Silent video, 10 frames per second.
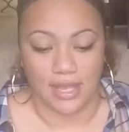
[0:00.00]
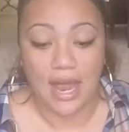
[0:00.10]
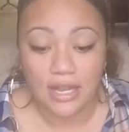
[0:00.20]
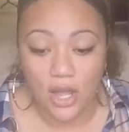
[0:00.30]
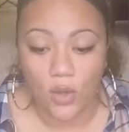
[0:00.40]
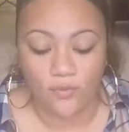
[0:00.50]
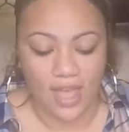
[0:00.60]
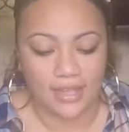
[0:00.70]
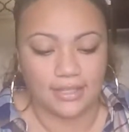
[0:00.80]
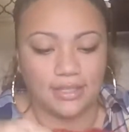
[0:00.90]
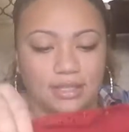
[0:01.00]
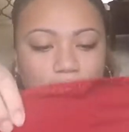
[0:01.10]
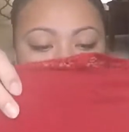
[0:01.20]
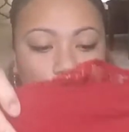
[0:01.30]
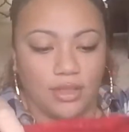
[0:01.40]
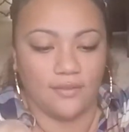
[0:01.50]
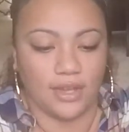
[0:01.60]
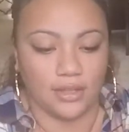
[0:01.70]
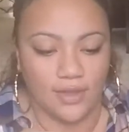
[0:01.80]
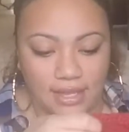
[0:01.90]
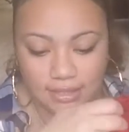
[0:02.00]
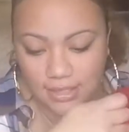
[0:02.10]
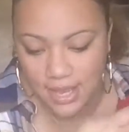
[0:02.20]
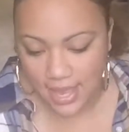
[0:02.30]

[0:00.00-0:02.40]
yellow vest. They both have yellow vests.